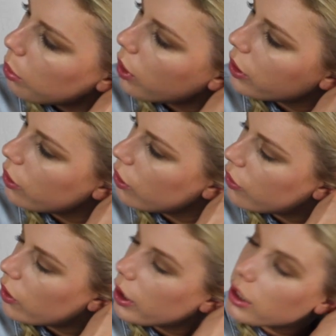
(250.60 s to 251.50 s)
but I
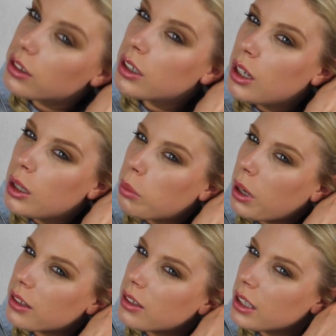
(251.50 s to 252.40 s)
do find
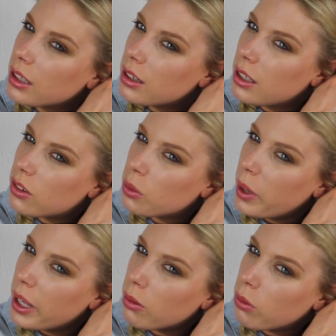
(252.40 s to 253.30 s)
plaiting this
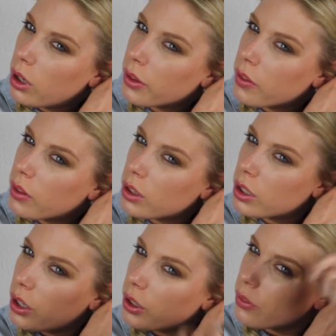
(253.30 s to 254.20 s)
way rather
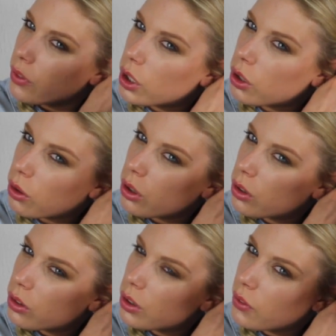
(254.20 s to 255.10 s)
than kind of
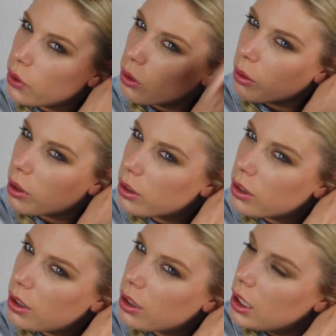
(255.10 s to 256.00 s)
across if you go
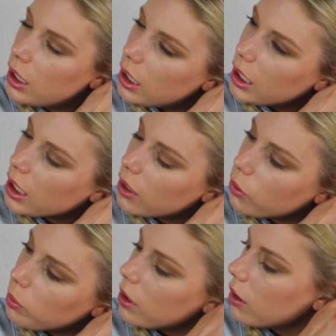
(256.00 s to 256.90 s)
under it
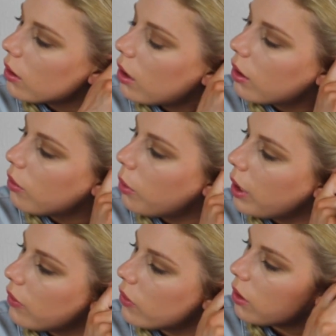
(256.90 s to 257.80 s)
gives me these kind of
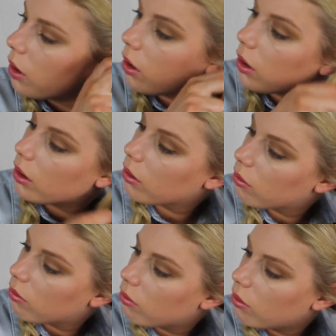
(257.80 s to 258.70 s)
waves that I
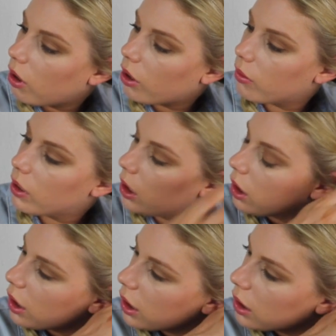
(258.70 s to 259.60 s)
I really
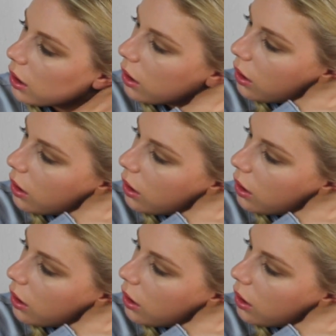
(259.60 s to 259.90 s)
like